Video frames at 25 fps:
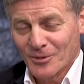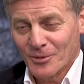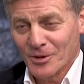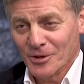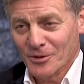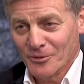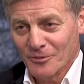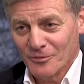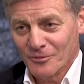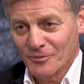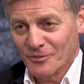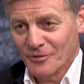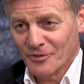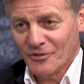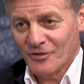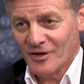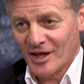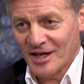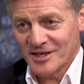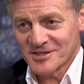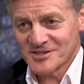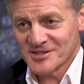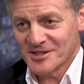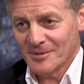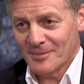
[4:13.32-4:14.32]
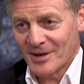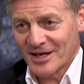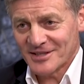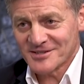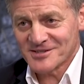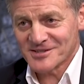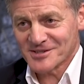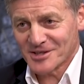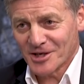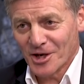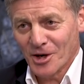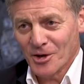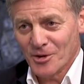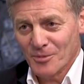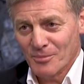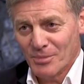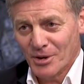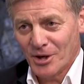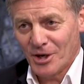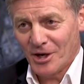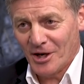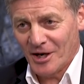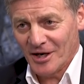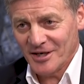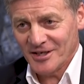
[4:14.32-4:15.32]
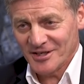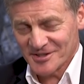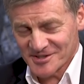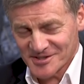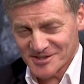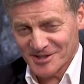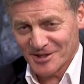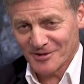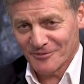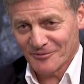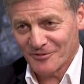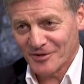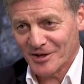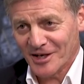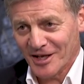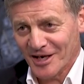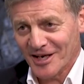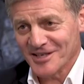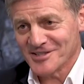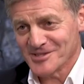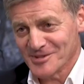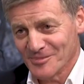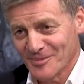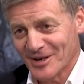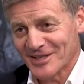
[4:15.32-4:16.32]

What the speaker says: Well, as the months go by, as the